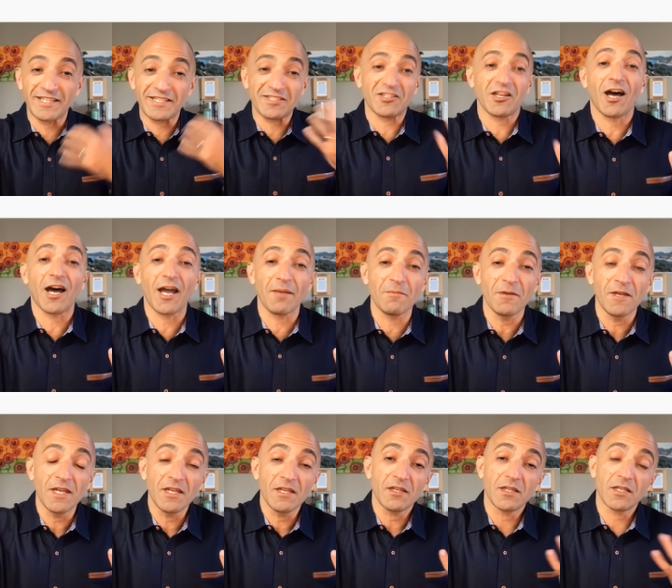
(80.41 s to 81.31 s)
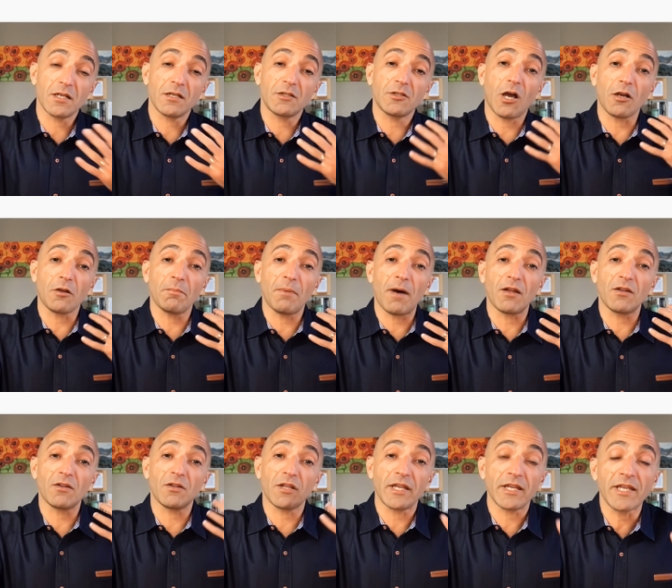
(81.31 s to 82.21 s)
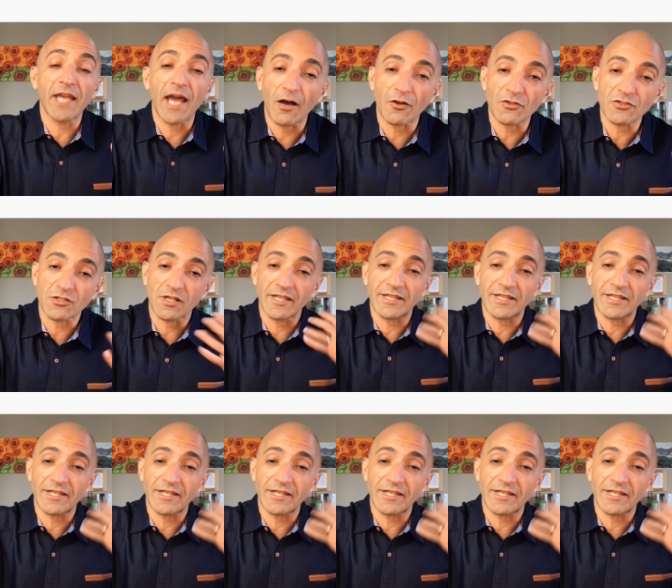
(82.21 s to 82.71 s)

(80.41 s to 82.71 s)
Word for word: This time, they're going to talk about Lakehouse.